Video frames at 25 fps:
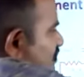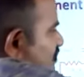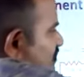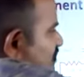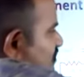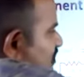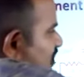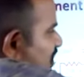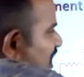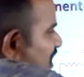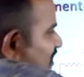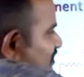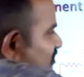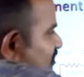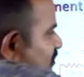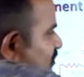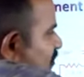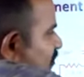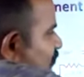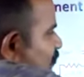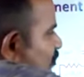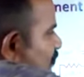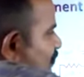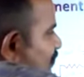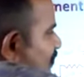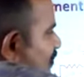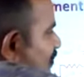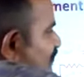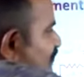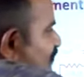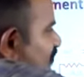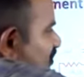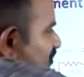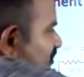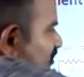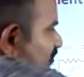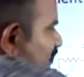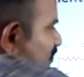is the latch enable pin for
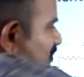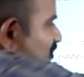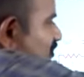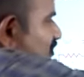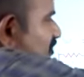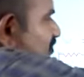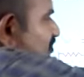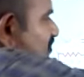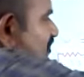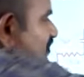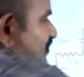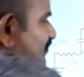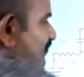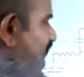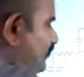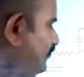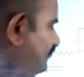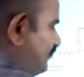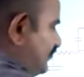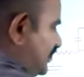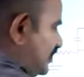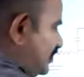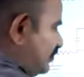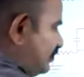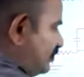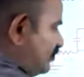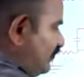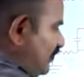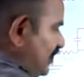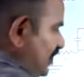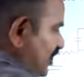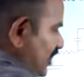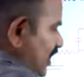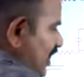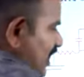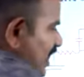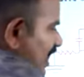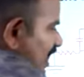this particular CD4511,
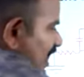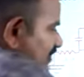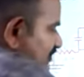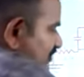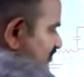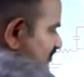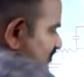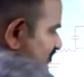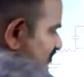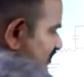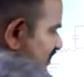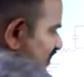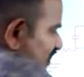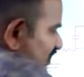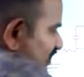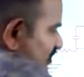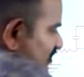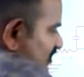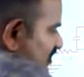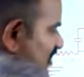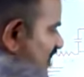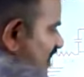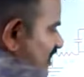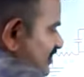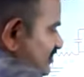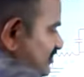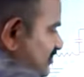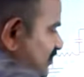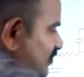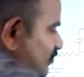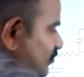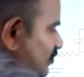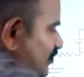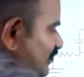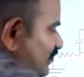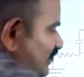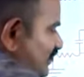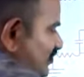and this is the another latch
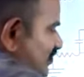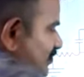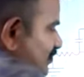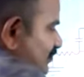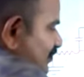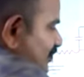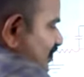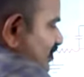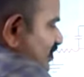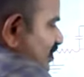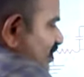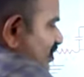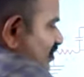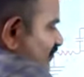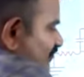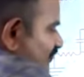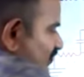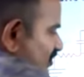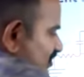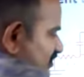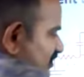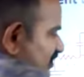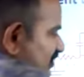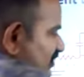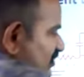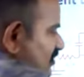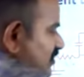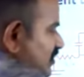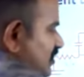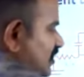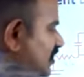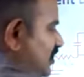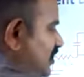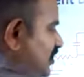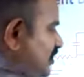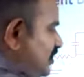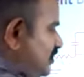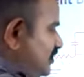enable pin for the
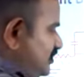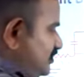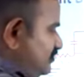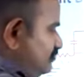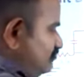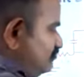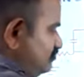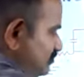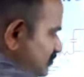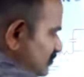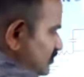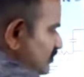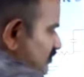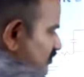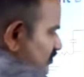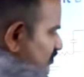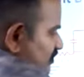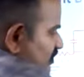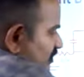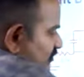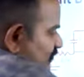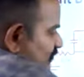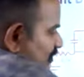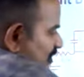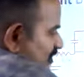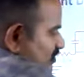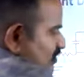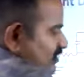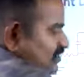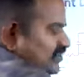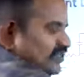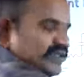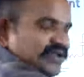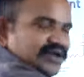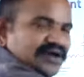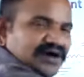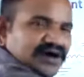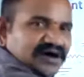this particular
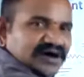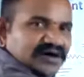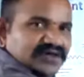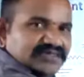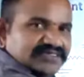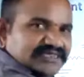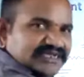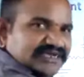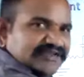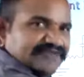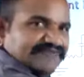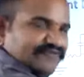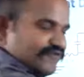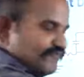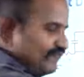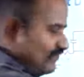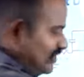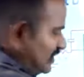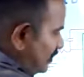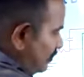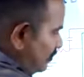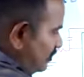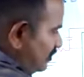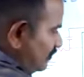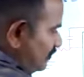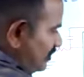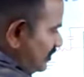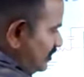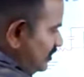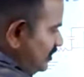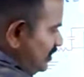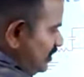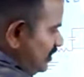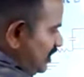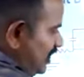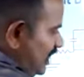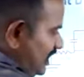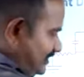CD4511
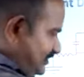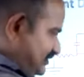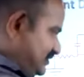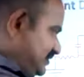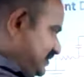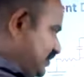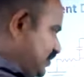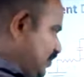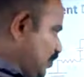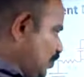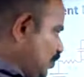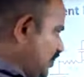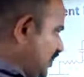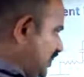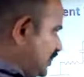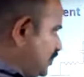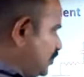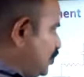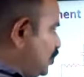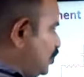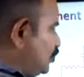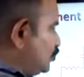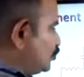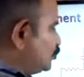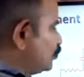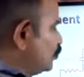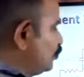IC. Okay, so